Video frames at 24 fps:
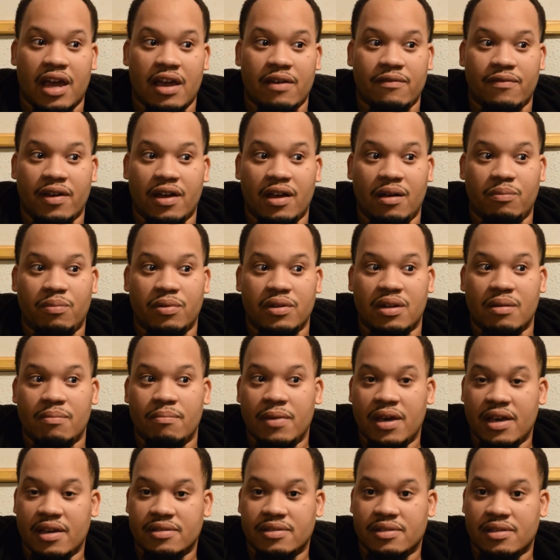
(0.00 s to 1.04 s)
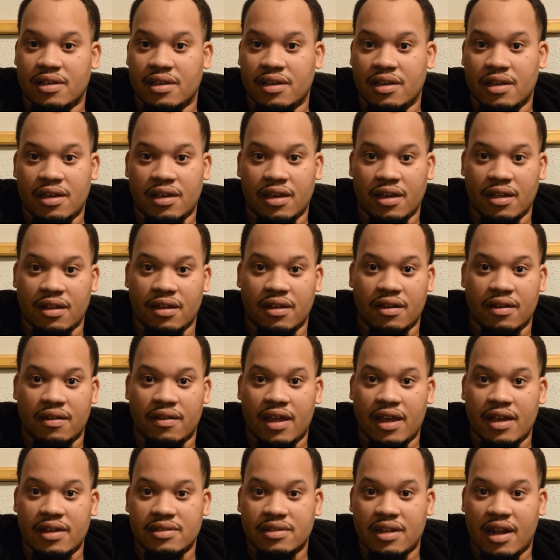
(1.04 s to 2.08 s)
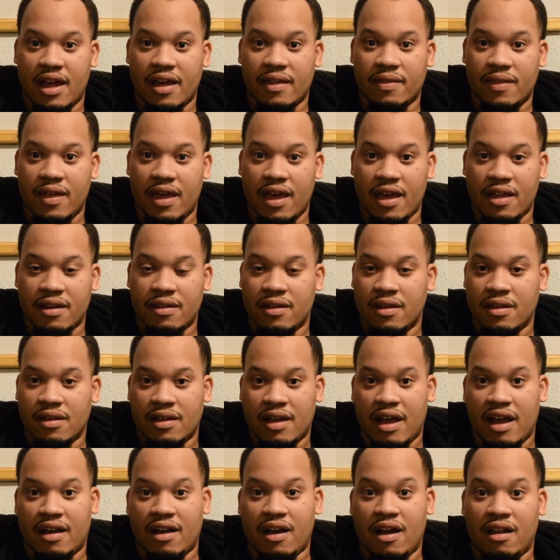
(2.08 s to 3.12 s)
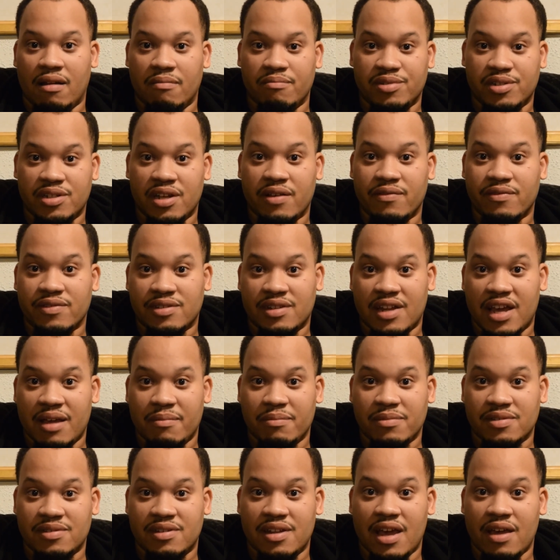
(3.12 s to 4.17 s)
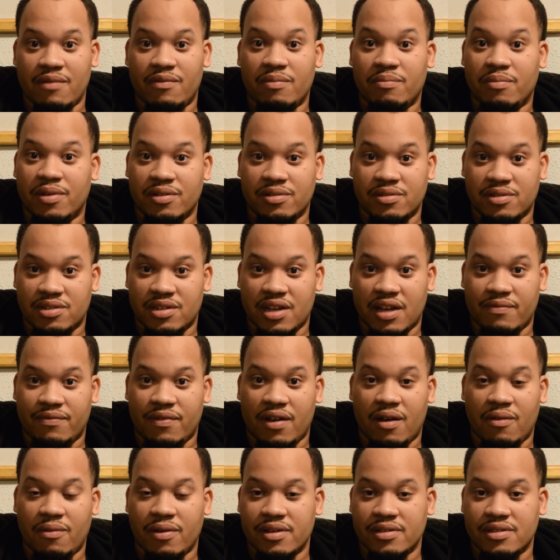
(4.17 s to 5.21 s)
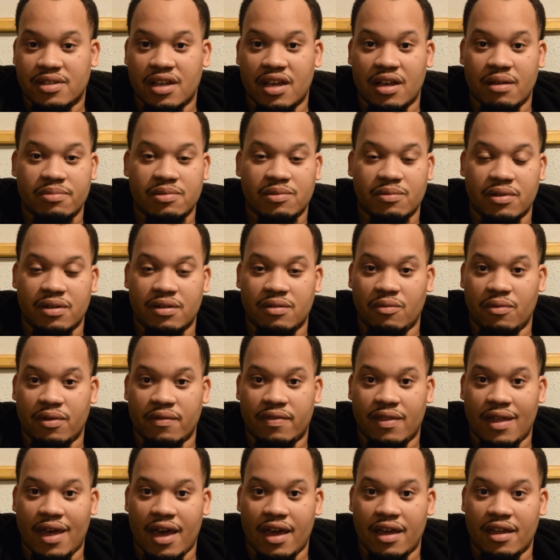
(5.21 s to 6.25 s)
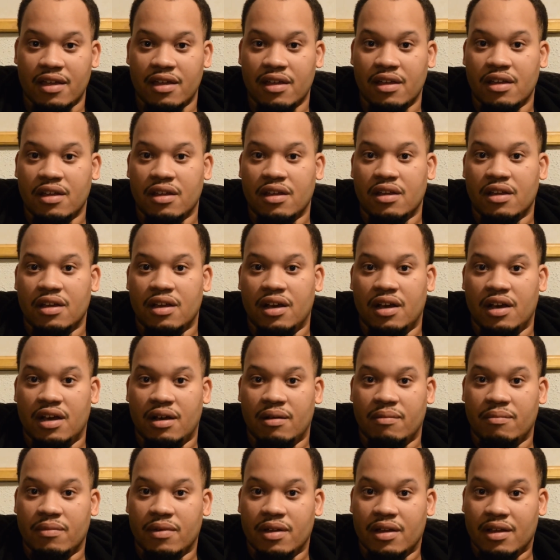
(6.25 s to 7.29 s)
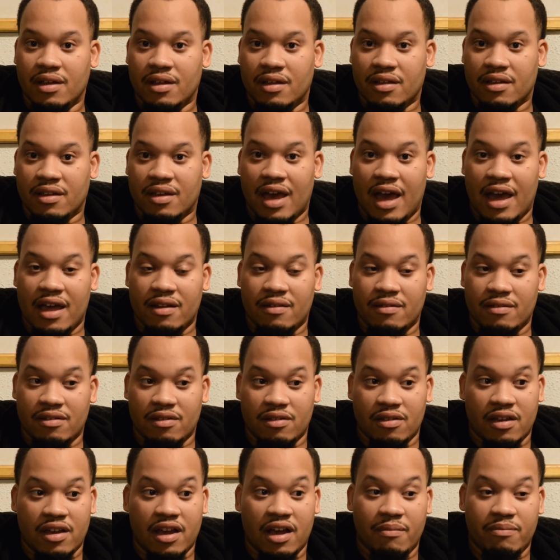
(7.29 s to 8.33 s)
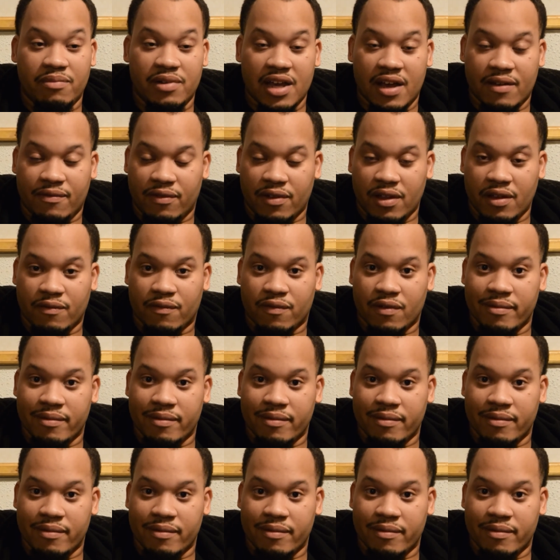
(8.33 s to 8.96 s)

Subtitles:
gave help with the mixing and things like that. I call him Chef. His name is David, but Chef always helps with that. Got help definitely